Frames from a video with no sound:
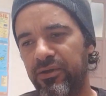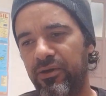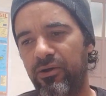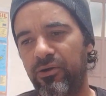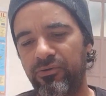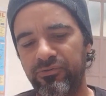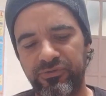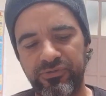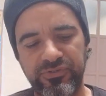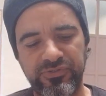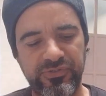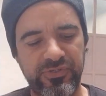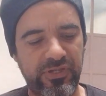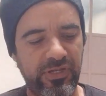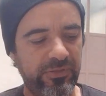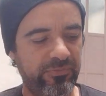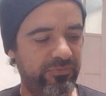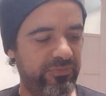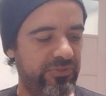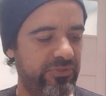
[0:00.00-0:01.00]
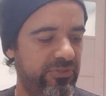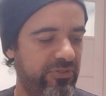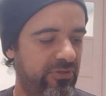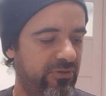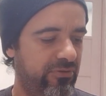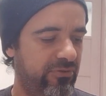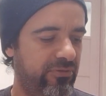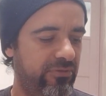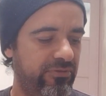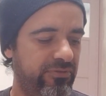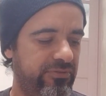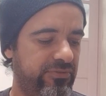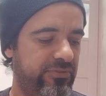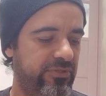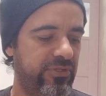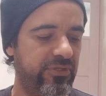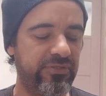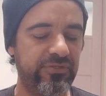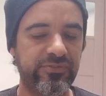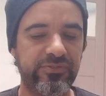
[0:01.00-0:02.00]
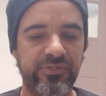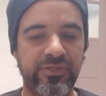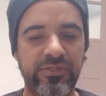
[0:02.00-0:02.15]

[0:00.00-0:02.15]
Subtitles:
all these clips and all these things,